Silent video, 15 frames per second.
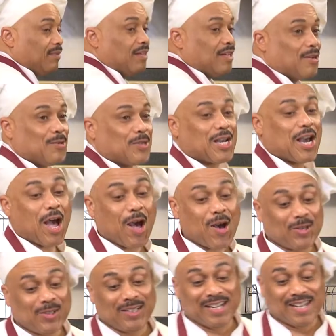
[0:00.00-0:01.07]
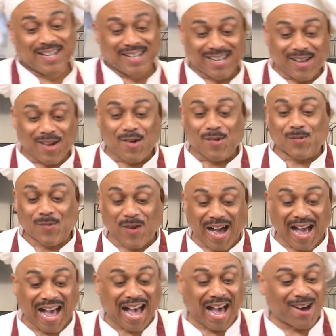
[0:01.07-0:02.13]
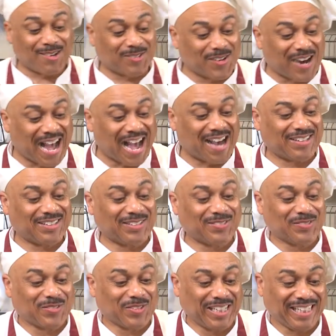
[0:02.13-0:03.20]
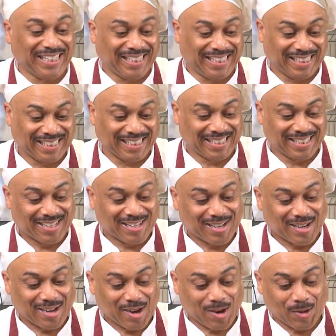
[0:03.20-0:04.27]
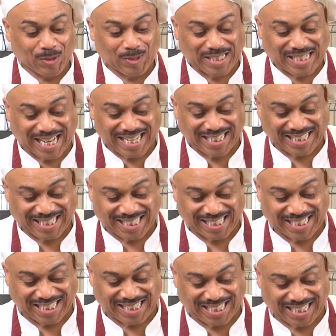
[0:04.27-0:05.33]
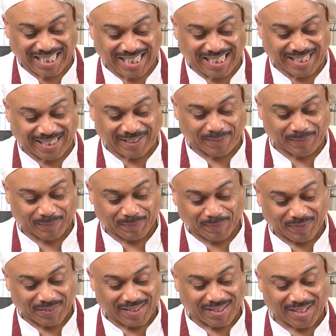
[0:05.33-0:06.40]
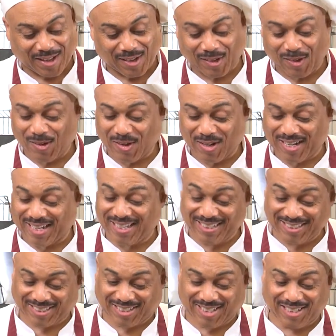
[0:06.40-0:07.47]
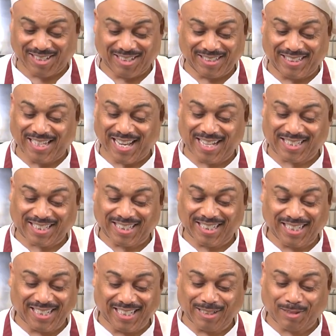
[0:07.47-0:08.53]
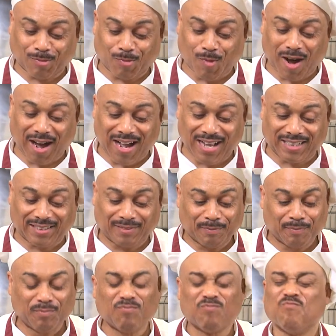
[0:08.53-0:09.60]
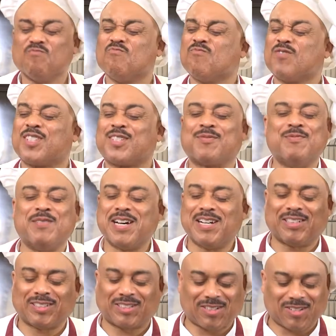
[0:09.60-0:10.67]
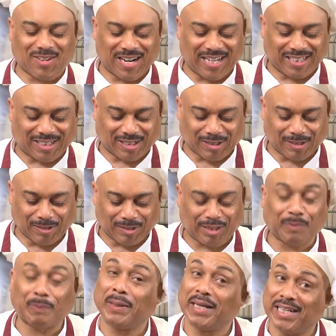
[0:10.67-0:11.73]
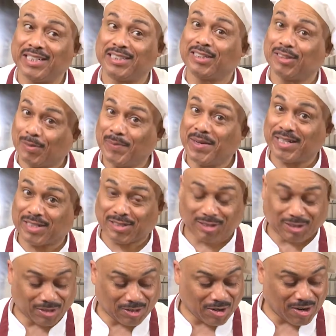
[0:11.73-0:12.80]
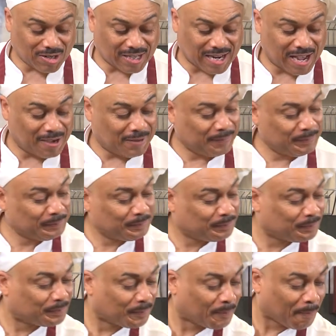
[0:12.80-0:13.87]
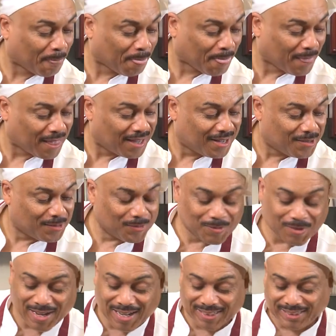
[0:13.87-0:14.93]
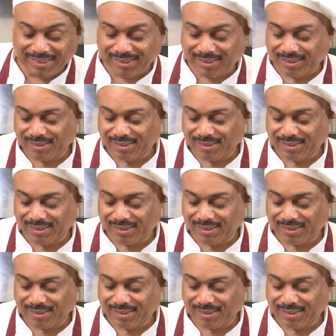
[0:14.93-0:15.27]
Here we go. Wow, wow, and taste and see. The Lord is good. Yes, He is. What? Smells great too. Spinach, it'll make you strong now. What?